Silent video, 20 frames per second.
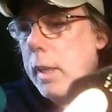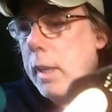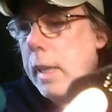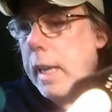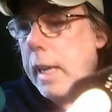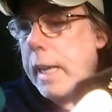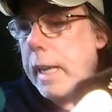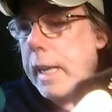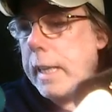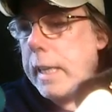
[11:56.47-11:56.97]

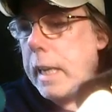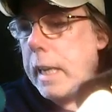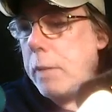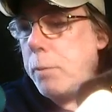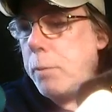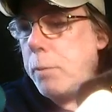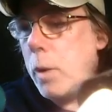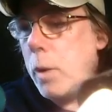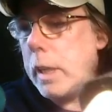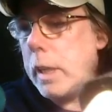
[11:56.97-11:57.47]

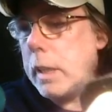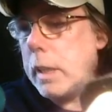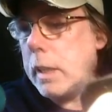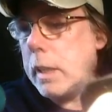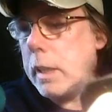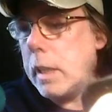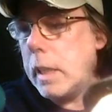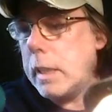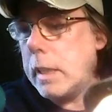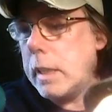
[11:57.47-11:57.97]
88 point,
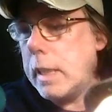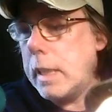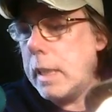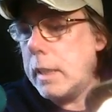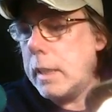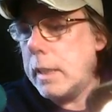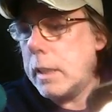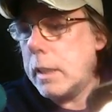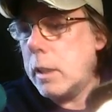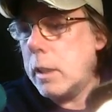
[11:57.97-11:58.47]
and
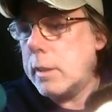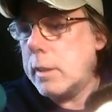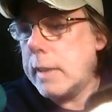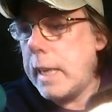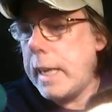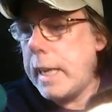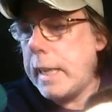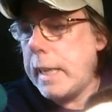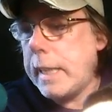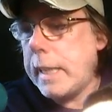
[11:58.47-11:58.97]
then it goes
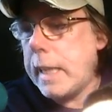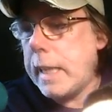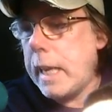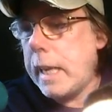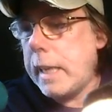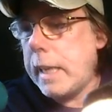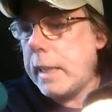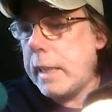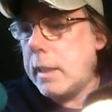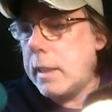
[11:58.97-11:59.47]

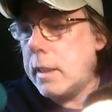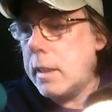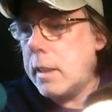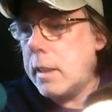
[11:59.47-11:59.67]
88,